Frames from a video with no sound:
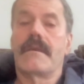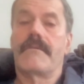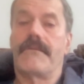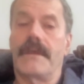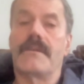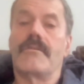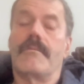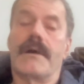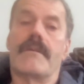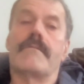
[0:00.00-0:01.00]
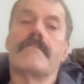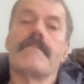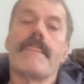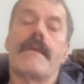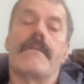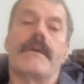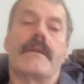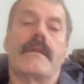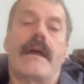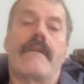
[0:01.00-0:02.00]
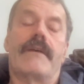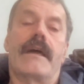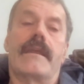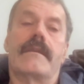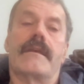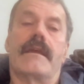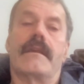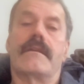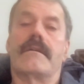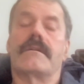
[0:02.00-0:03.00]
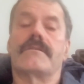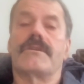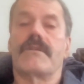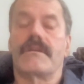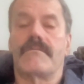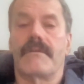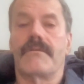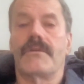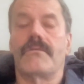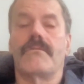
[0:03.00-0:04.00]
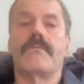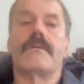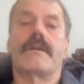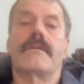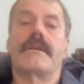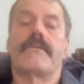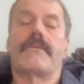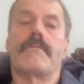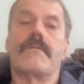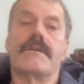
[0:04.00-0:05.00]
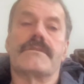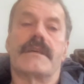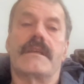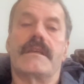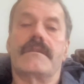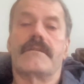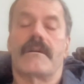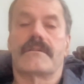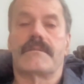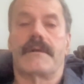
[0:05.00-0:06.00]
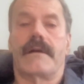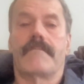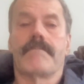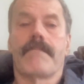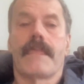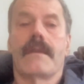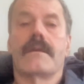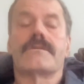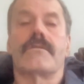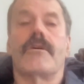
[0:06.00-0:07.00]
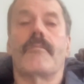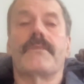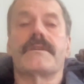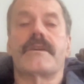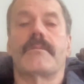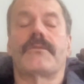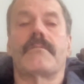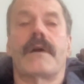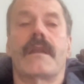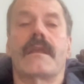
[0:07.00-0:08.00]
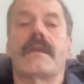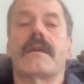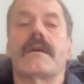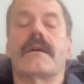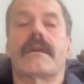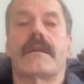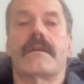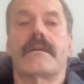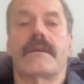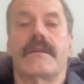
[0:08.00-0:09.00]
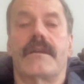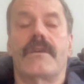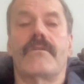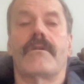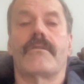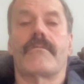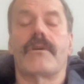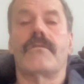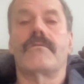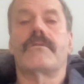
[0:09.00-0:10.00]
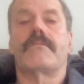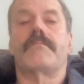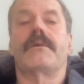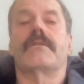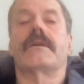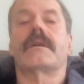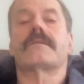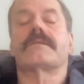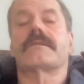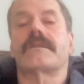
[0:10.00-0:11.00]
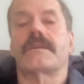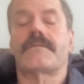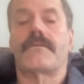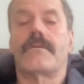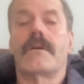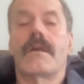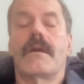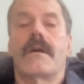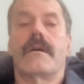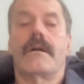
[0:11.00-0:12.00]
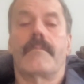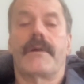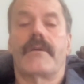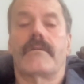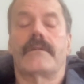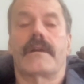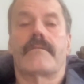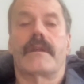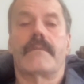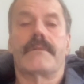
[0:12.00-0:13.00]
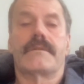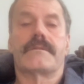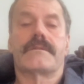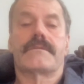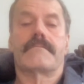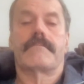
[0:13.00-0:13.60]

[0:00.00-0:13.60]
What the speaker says: fit you better, then have at it, and you can review the different ones that he talks about. So hope this helps somebody continue on the road to building a successful apparel decorating business.